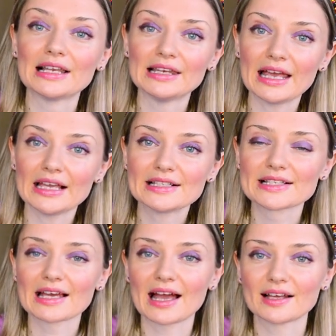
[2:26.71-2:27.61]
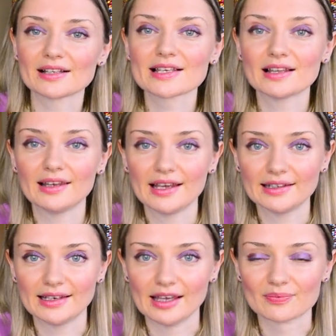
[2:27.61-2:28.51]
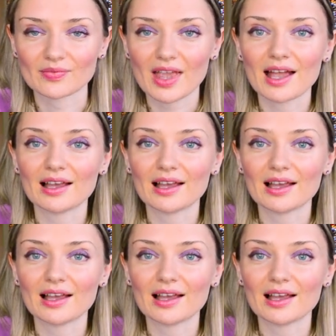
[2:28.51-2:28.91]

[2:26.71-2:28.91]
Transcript: late and lately.